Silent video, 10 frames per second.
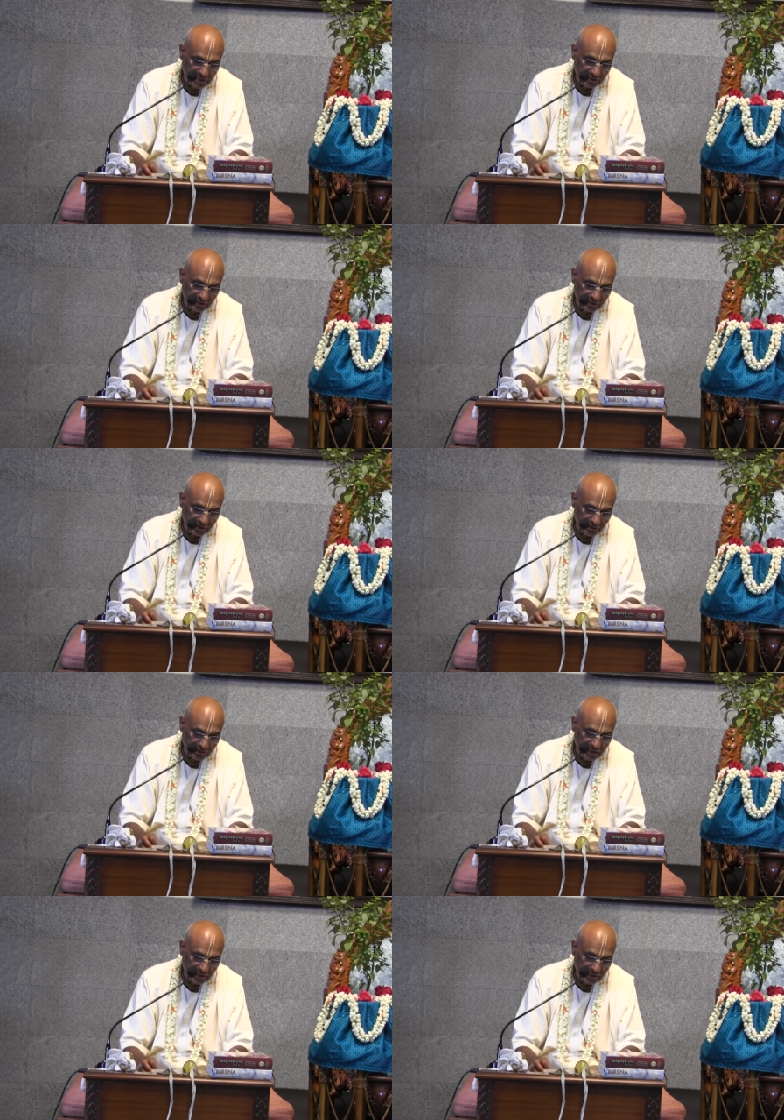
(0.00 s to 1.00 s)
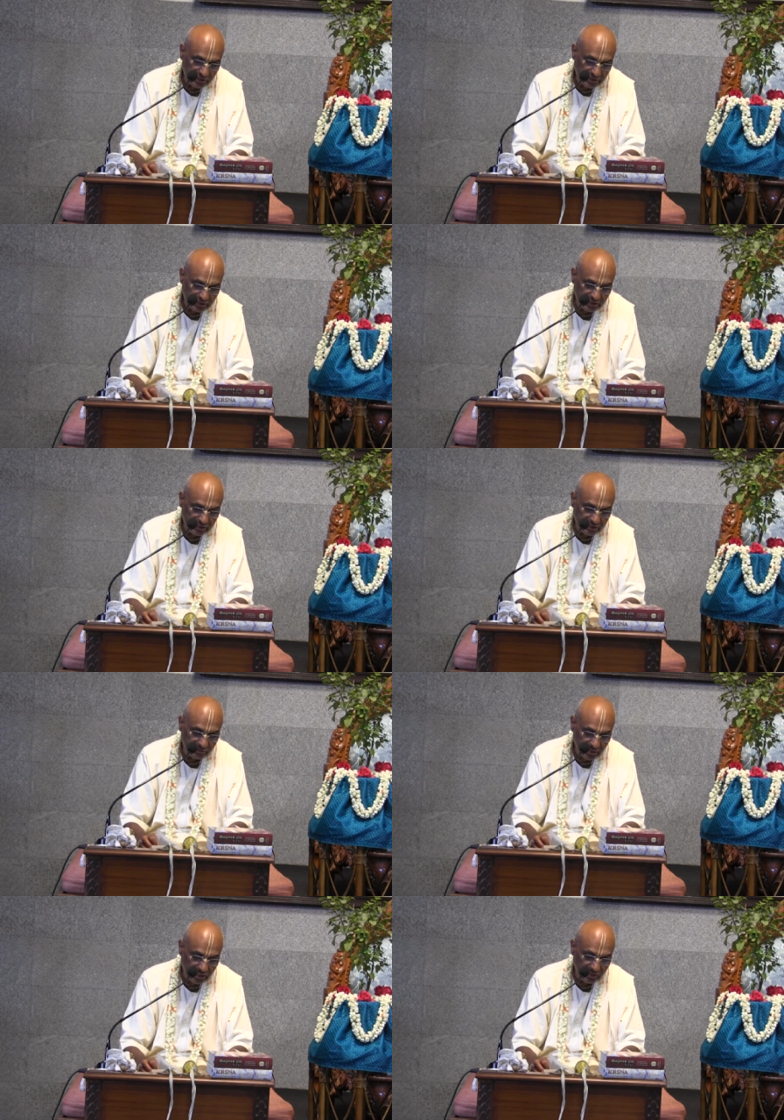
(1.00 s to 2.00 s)
and in the society, the intelligent
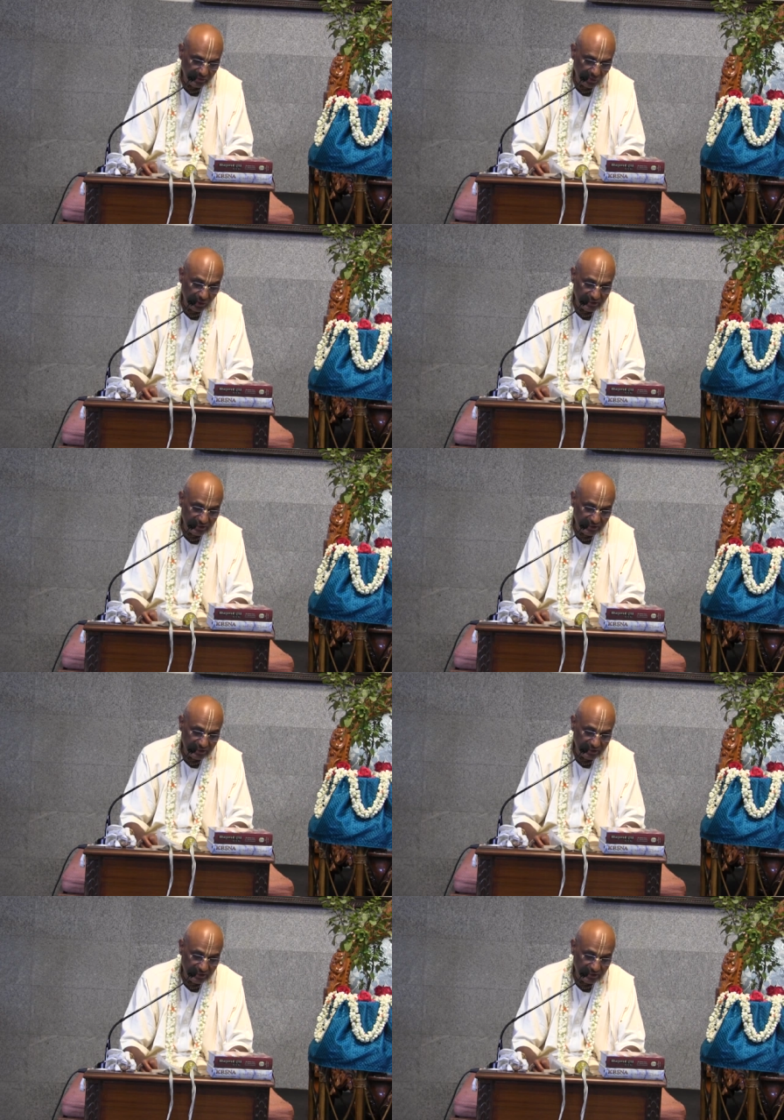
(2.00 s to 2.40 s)
men who are